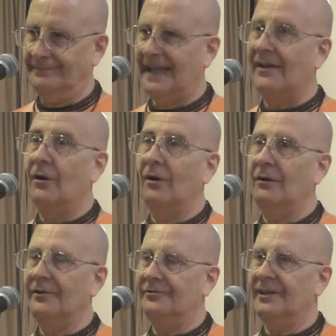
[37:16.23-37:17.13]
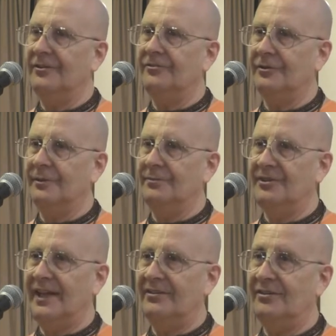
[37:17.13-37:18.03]
at all under any
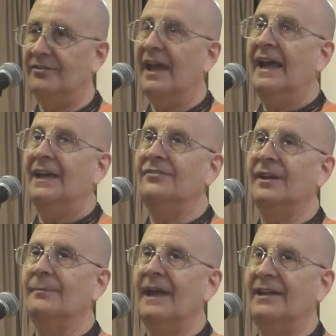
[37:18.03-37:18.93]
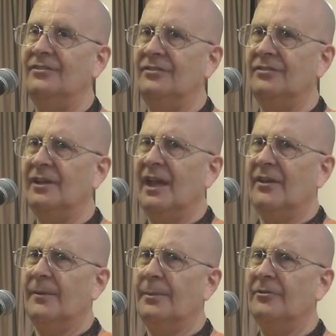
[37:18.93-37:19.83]
circumstances. In some cases,
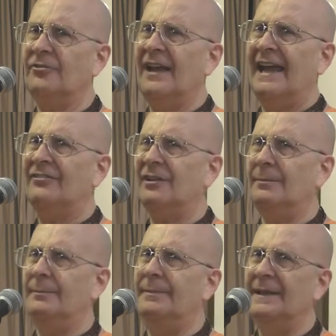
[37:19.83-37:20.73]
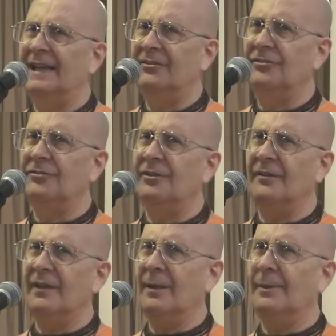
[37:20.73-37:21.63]
the person actually begins to
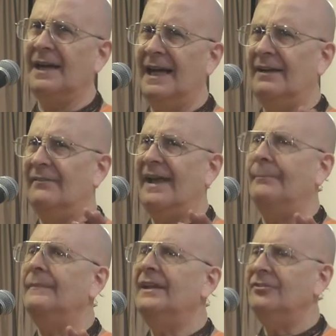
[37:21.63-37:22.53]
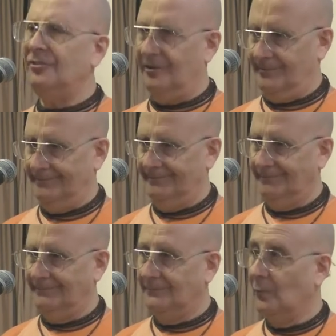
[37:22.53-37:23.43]
develop a kind of amnesia
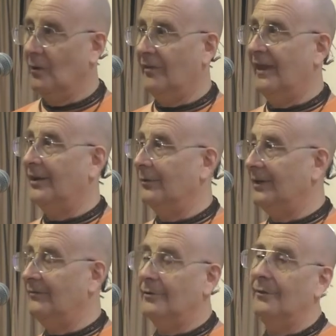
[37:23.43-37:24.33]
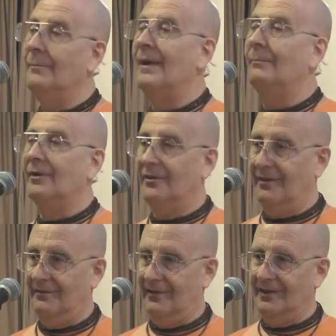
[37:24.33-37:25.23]
where they don't even remember
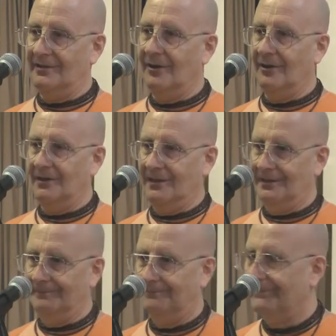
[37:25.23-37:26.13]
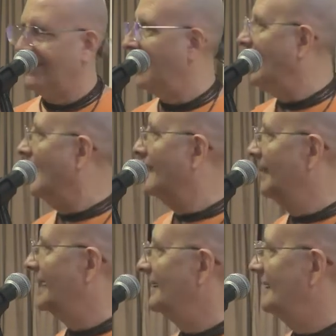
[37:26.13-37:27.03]
the event hardly.
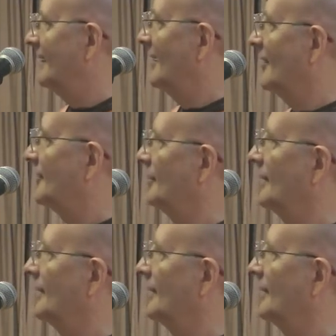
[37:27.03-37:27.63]
But through